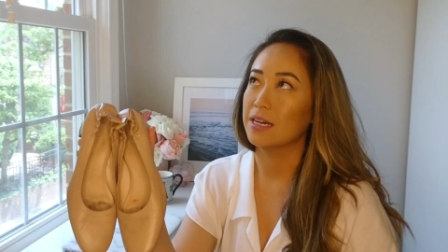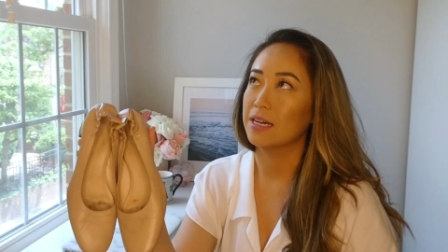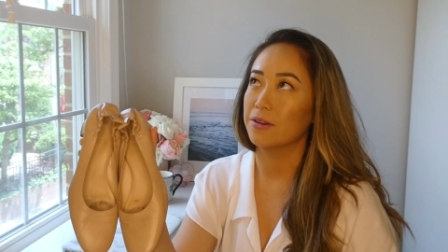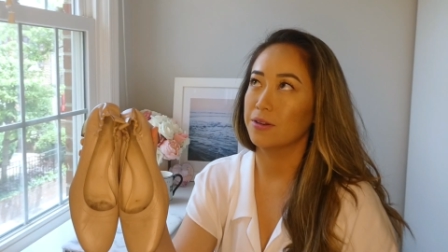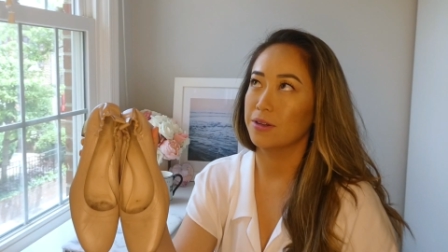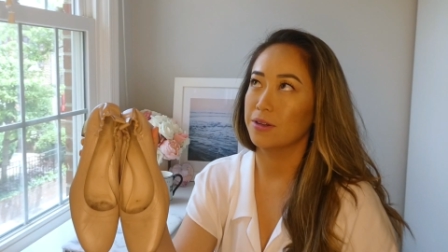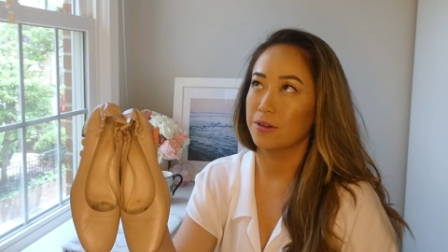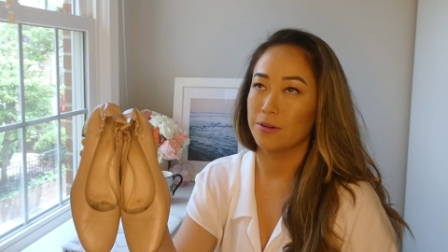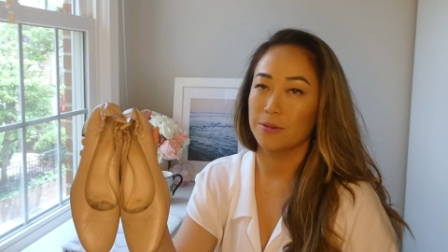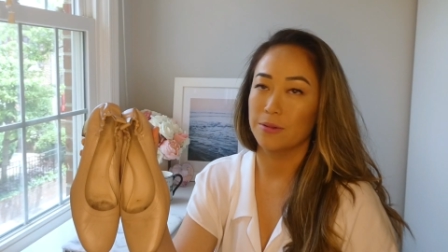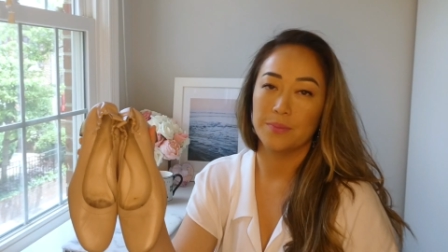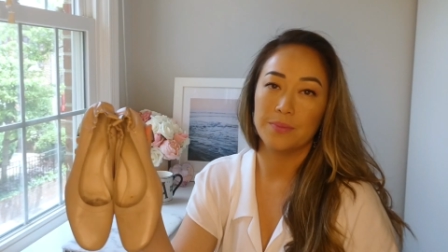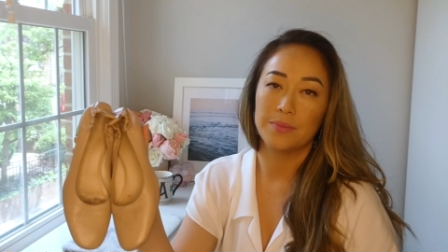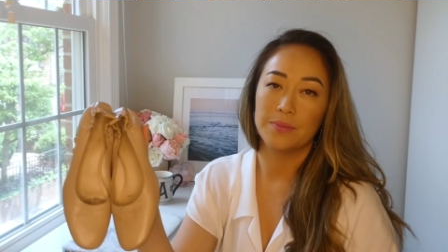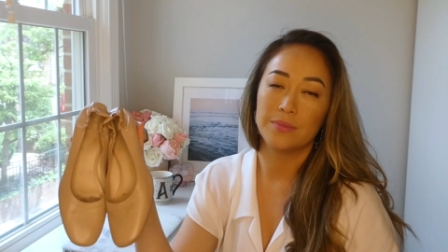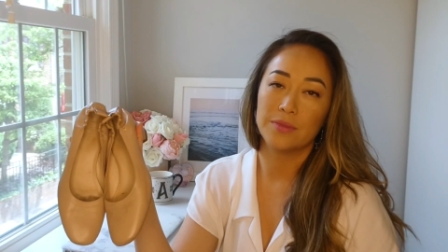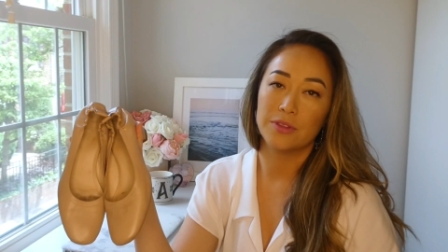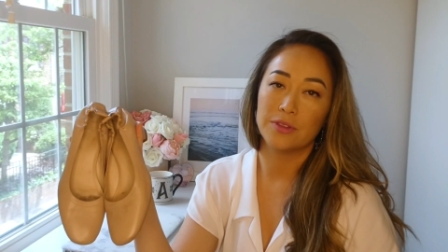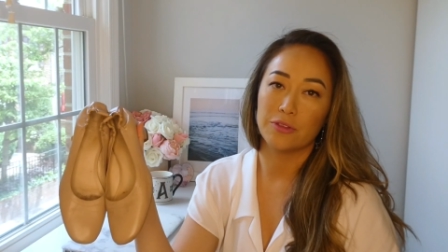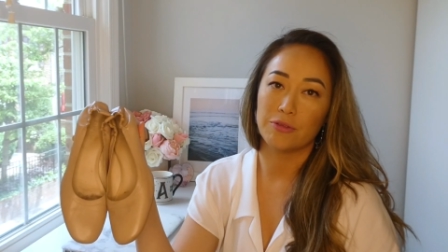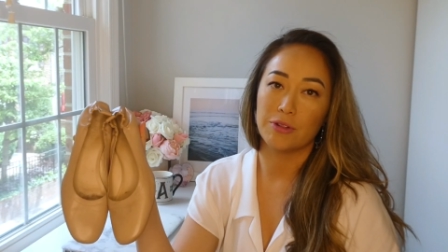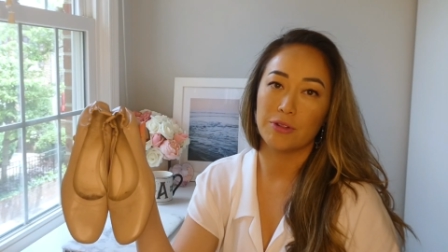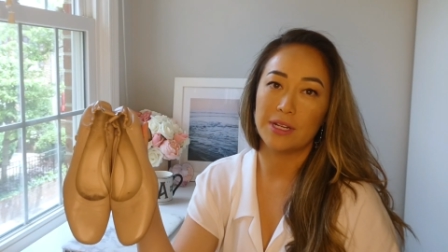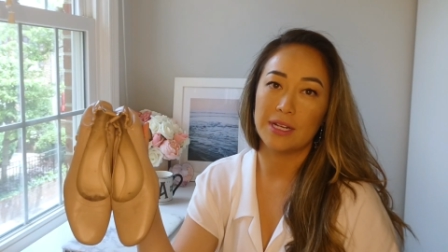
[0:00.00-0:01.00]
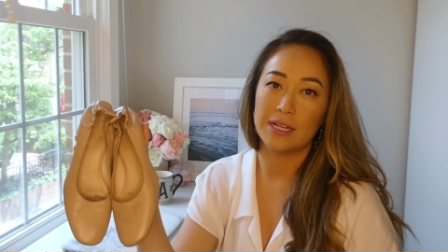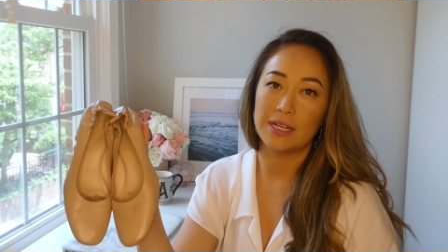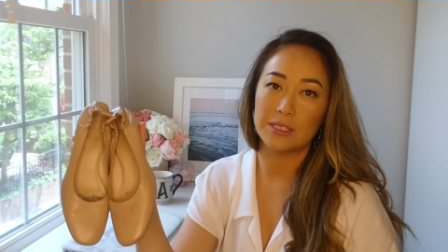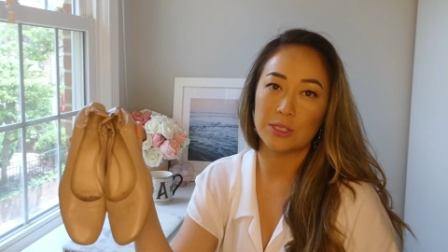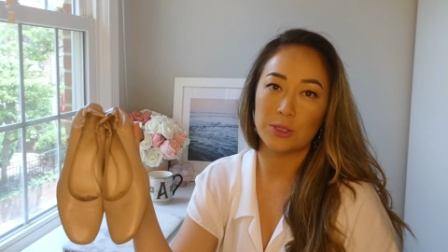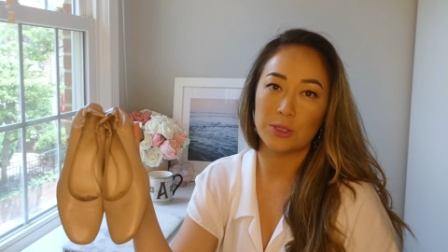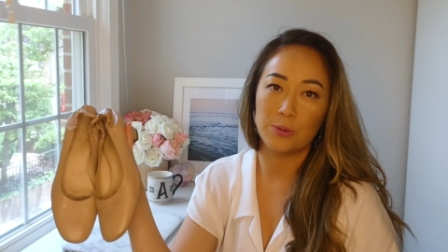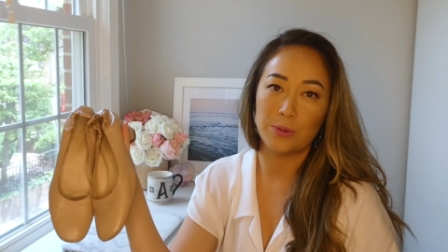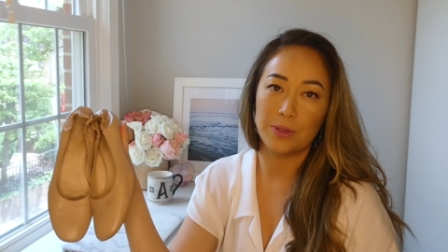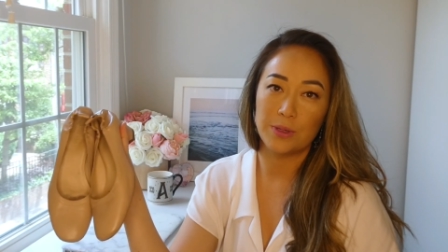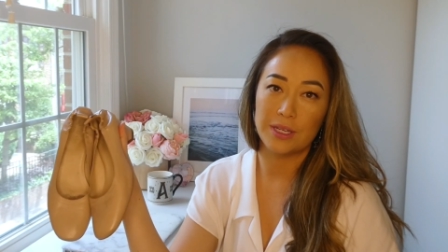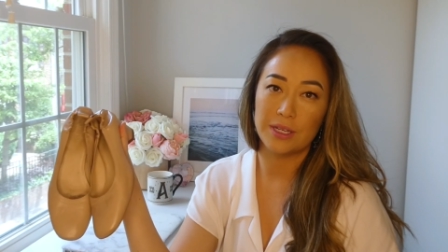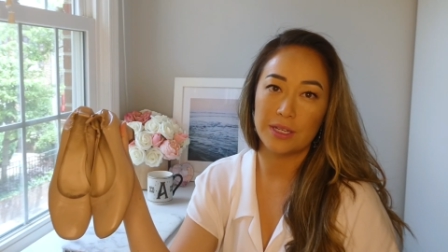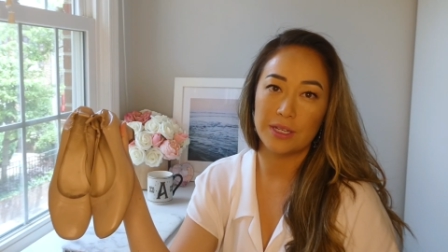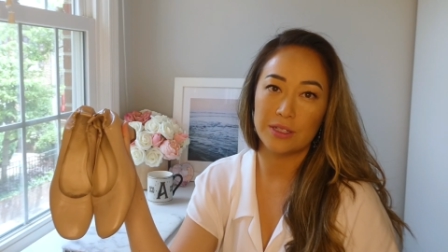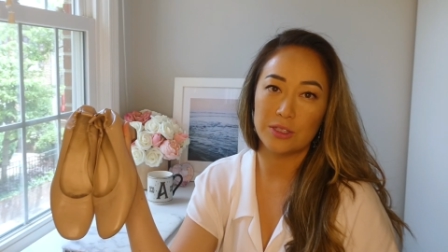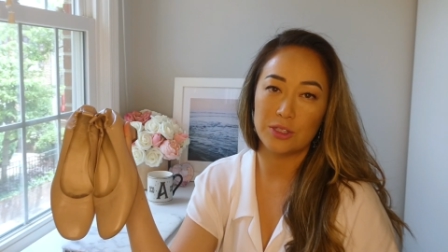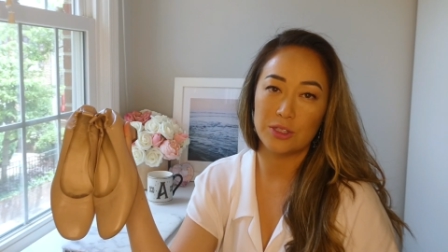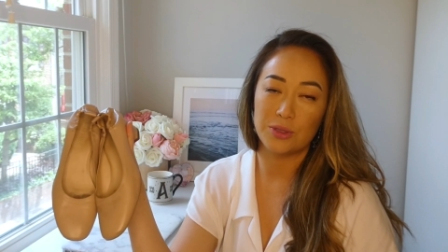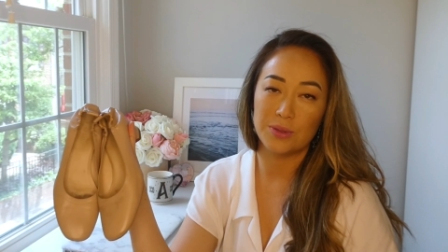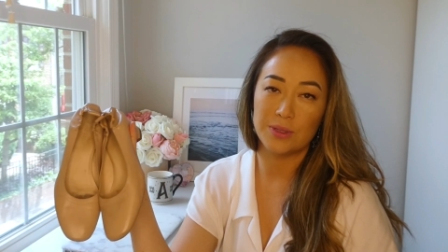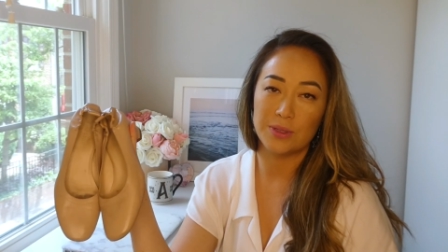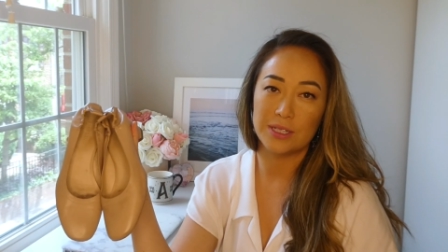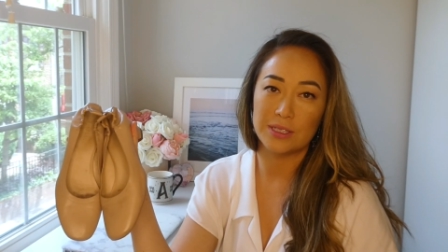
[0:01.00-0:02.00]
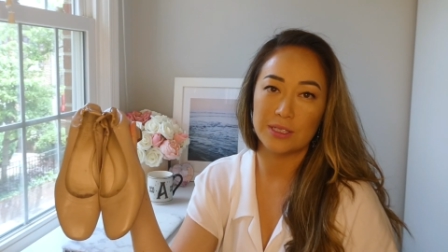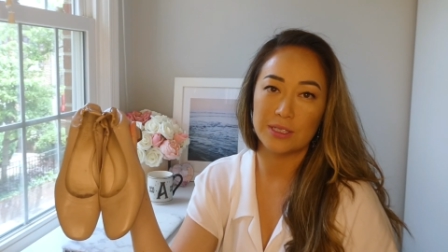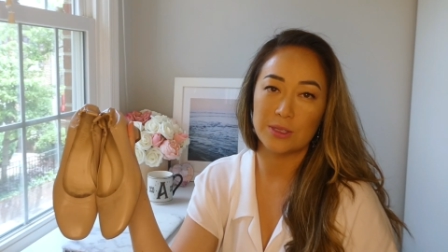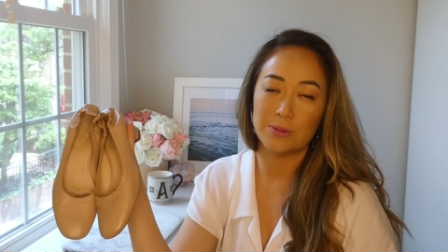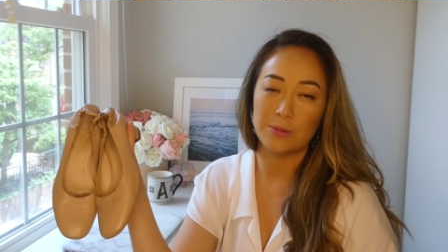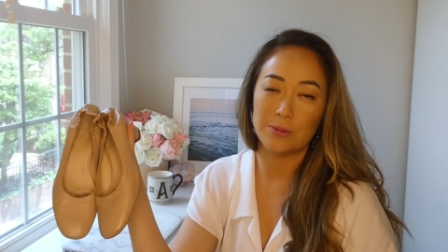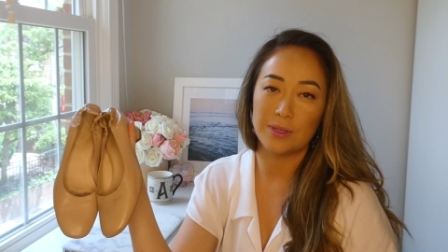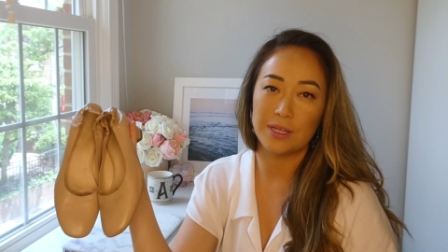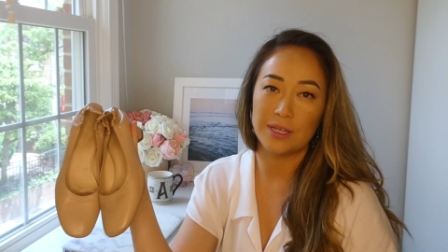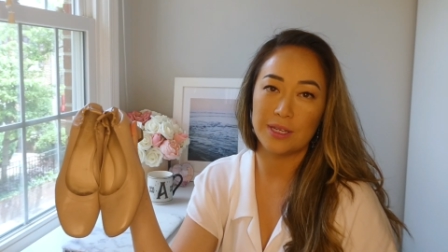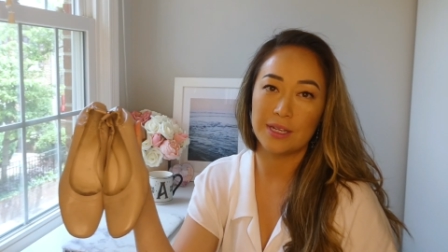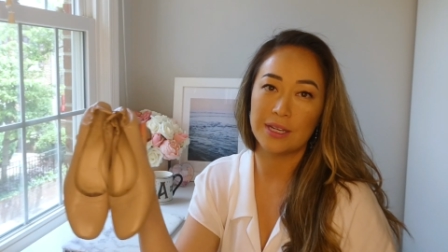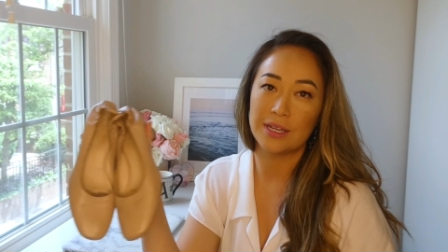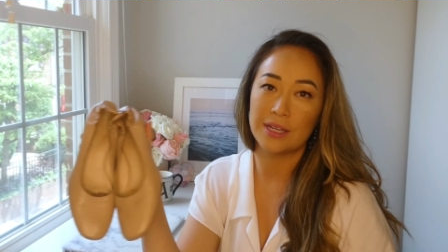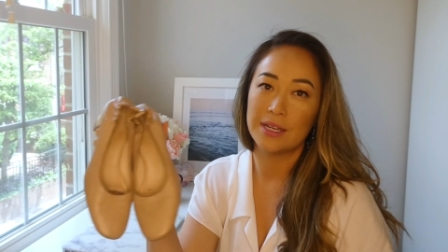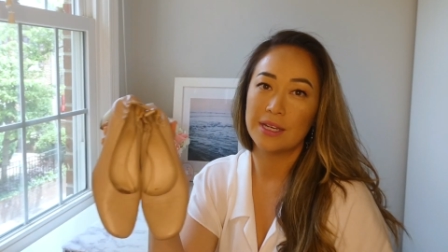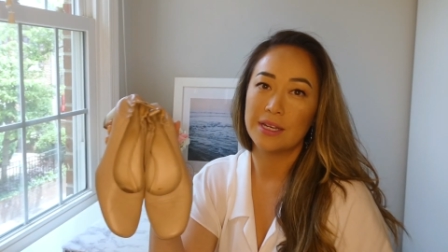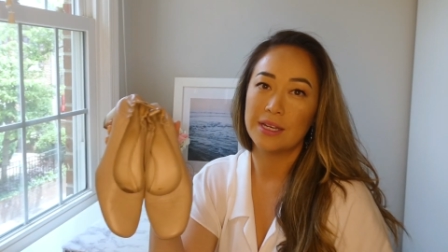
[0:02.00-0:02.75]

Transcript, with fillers: don't know, three days a week, two days a week,